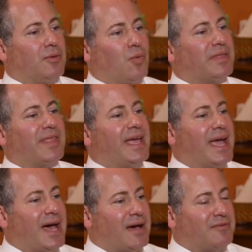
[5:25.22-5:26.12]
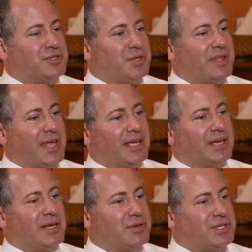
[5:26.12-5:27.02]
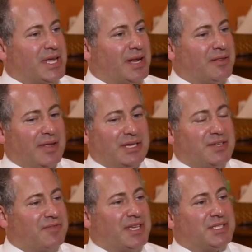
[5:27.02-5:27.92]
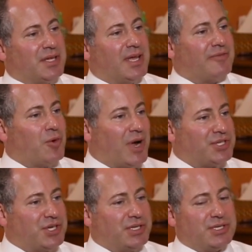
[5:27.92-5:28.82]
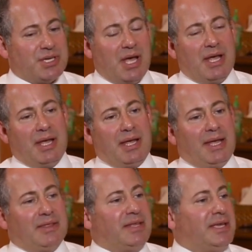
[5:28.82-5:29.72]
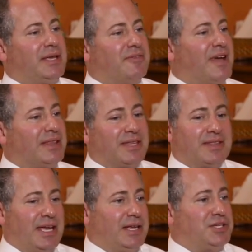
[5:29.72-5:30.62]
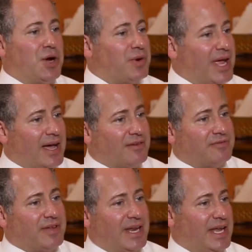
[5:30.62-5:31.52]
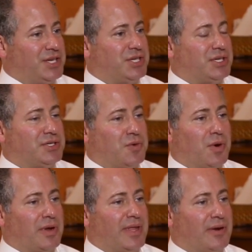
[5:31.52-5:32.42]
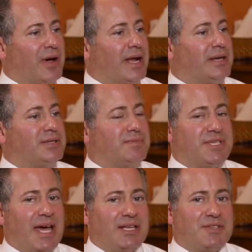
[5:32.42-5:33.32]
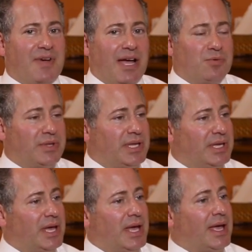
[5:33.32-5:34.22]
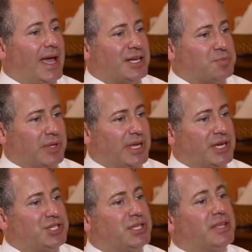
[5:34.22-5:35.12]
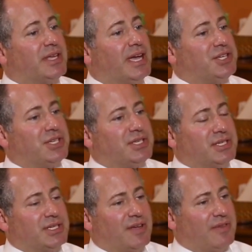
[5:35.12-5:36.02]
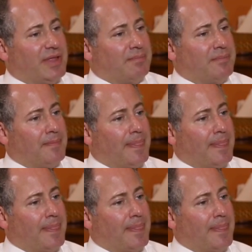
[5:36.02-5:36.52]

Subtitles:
what they have so that they can understand things if they still have questions in the event that they don't have an agent or they're not satisfied with the explanation that the agent has given them.